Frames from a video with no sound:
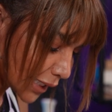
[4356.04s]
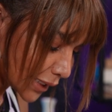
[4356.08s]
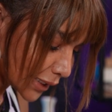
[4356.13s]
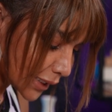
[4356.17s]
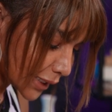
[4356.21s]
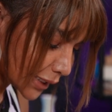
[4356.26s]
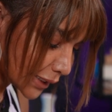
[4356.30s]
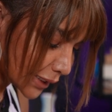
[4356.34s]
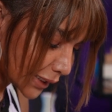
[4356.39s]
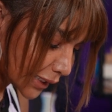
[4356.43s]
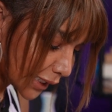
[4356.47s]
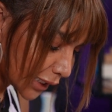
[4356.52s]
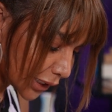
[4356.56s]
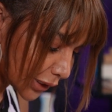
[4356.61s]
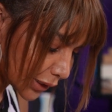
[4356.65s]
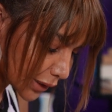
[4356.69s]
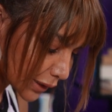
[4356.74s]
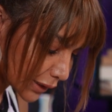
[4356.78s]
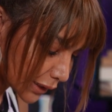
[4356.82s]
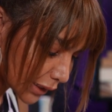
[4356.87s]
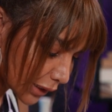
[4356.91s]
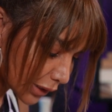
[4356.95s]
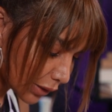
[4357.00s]
the
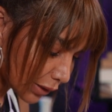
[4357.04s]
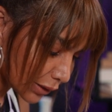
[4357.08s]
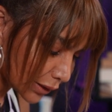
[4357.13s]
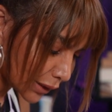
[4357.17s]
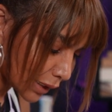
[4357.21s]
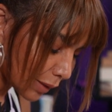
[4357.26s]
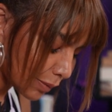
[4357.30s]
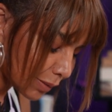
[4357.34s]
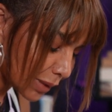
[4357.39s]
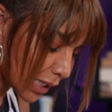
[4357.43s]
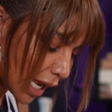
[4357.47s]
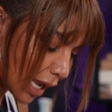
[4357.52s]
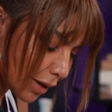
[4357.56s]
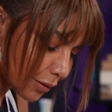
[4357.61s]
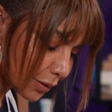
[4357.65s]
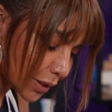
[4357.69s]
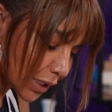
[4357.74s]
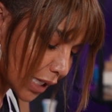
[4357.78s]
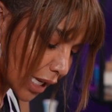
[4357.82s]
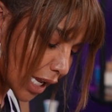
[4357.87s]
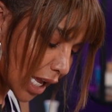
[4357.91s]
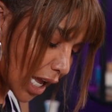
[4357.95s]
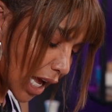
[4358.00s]
secret, you know. Sometimes
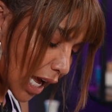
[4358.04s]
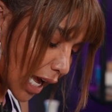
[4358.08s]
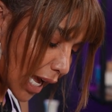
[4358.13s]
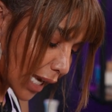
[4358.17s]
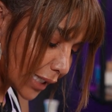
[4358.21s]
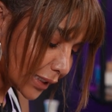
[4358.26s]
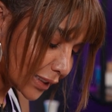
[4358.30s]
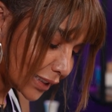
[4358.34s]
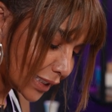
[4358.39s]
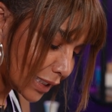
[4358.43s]
I see